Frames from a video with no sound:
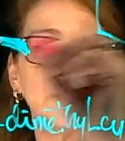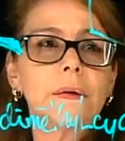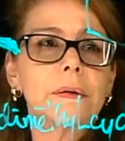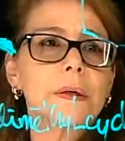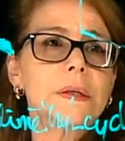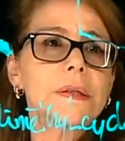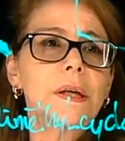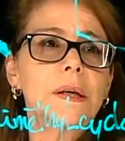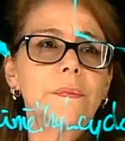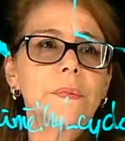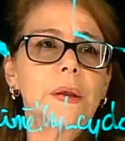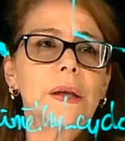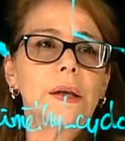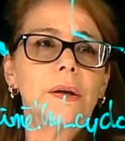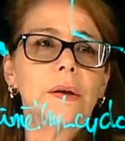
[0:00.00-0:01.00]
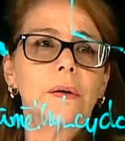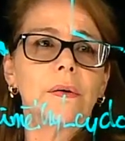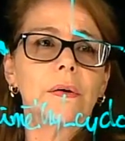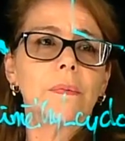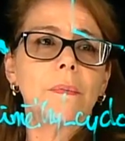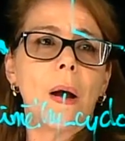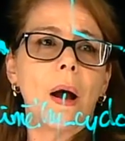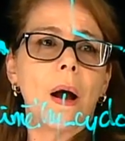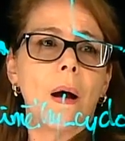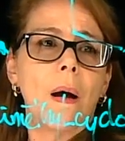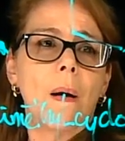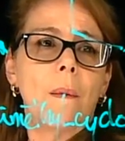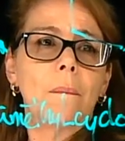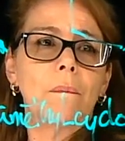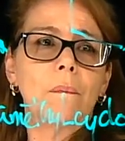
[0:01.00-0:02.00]
same thing here.
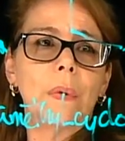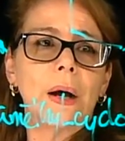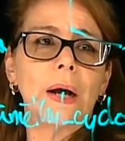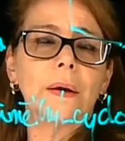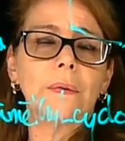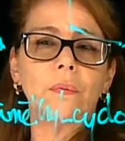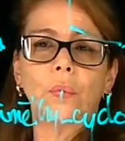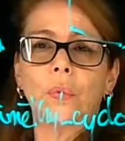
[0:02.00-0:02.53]
But we